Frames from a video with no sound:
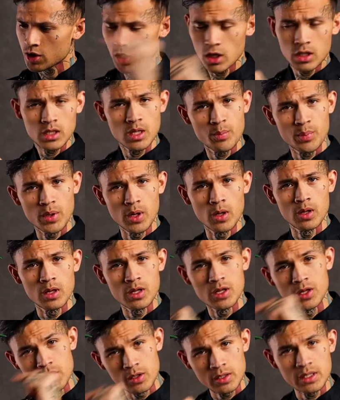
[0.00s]
a chocolate
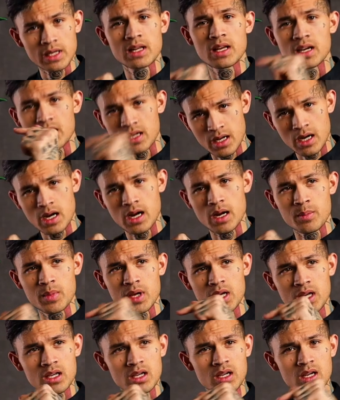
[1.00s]
ball looking like an eye,
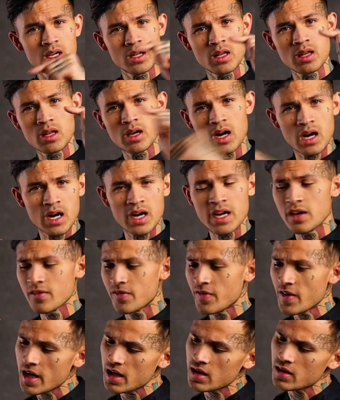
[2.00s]
making an eye
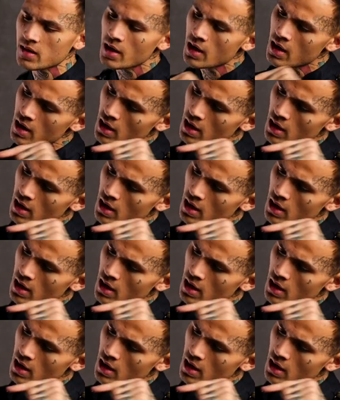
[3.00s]
effect